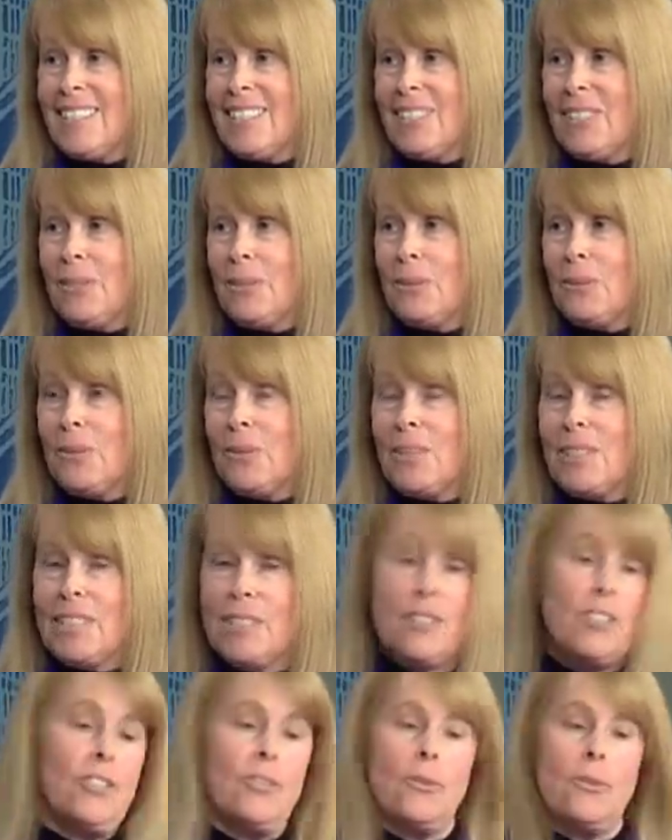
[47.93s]
to
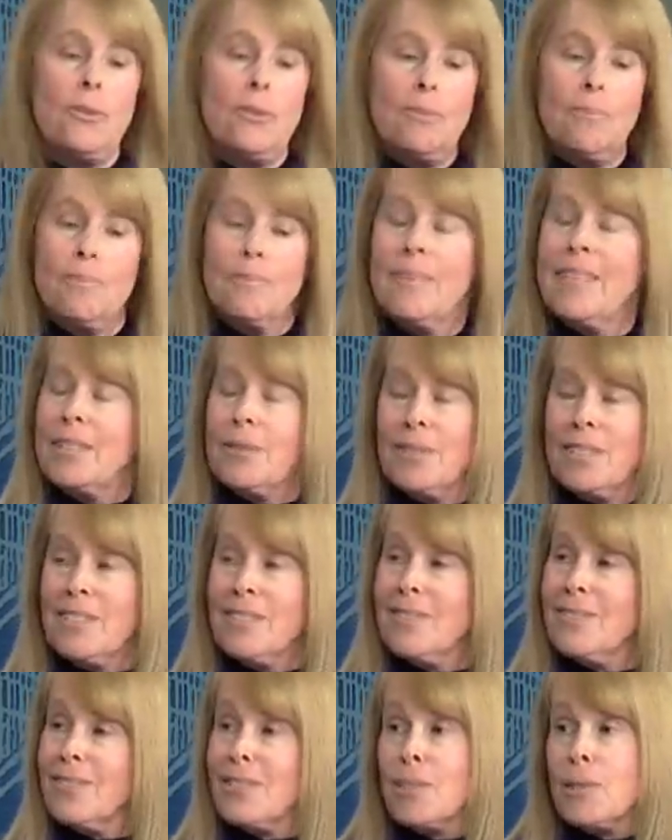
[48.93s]
ensure
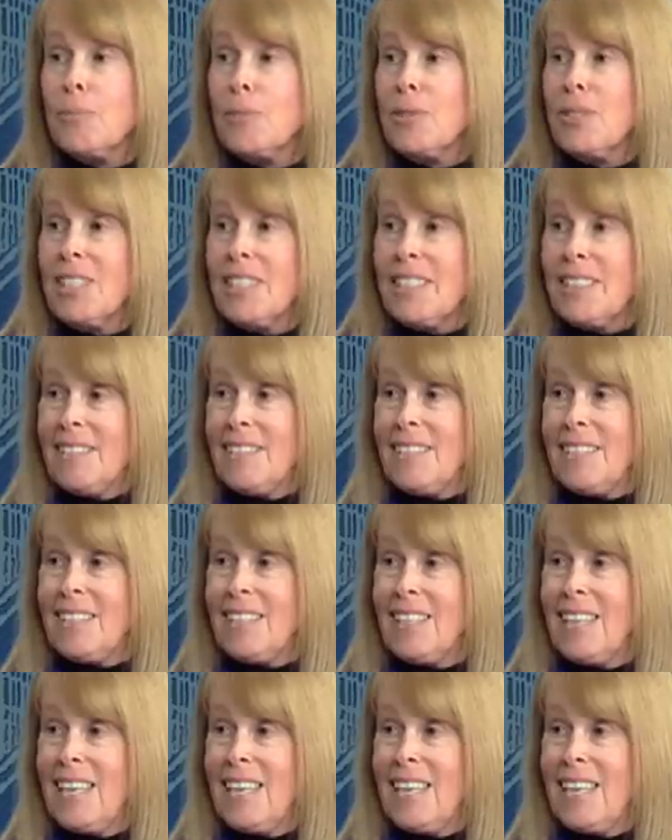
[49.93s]
bettering the communities